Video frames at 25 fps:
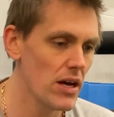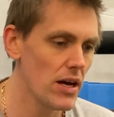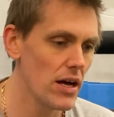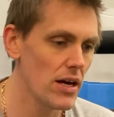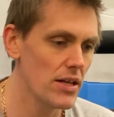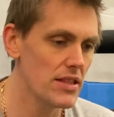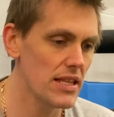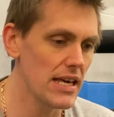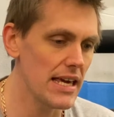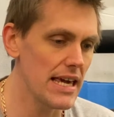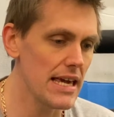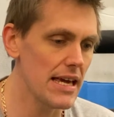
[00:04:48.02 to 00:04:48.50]

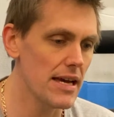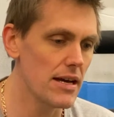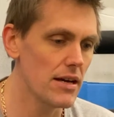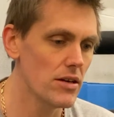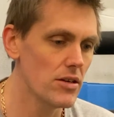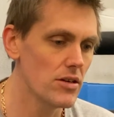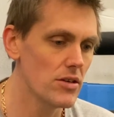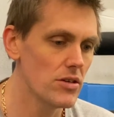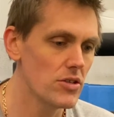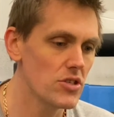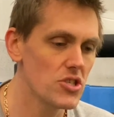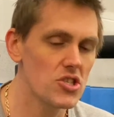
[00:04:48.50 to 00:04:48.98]

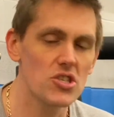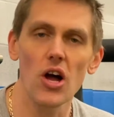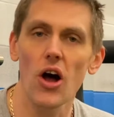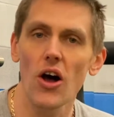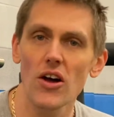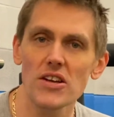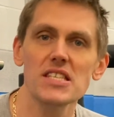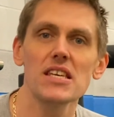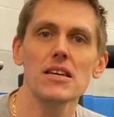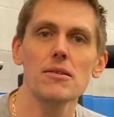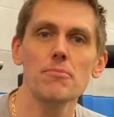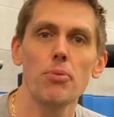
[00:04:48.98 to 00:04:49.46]
the
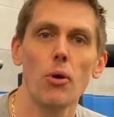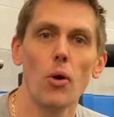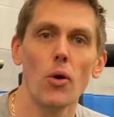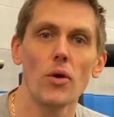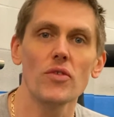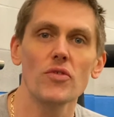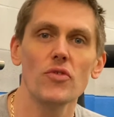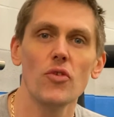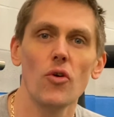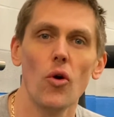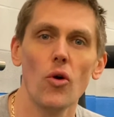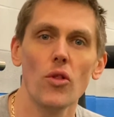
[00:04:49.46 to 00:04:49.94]
starting
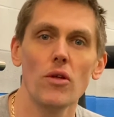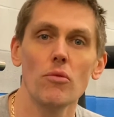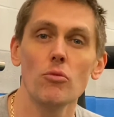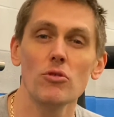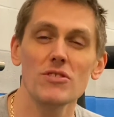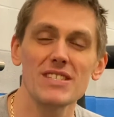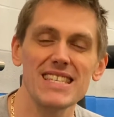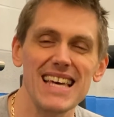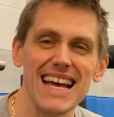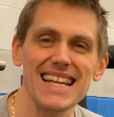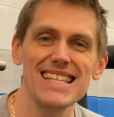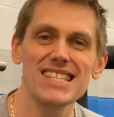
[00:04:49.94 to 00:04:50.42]
point for them will
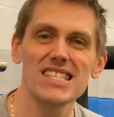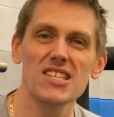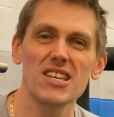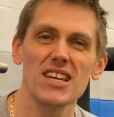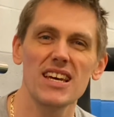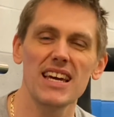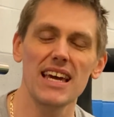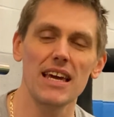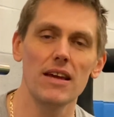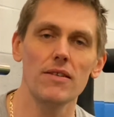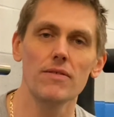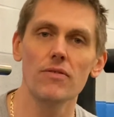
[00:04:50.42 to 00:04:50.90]
tend
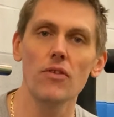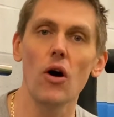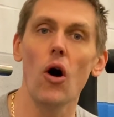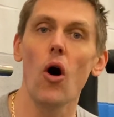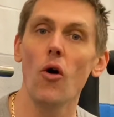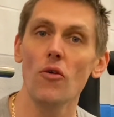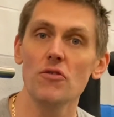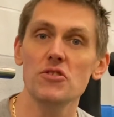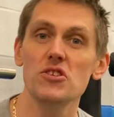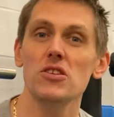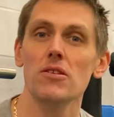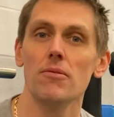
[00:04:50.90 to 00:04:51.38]
to
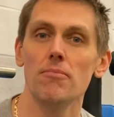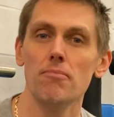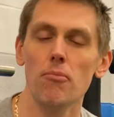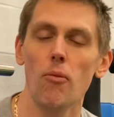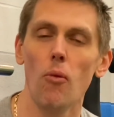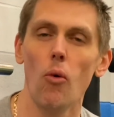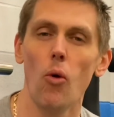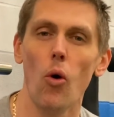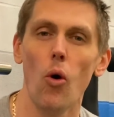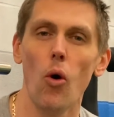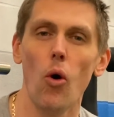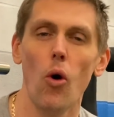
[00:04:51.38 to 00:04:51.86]
involve some
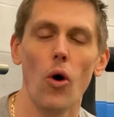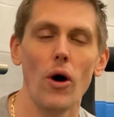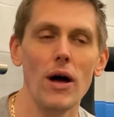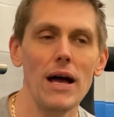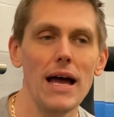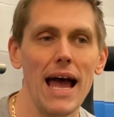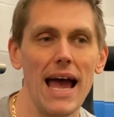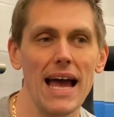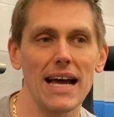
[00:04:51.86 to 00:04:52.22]
more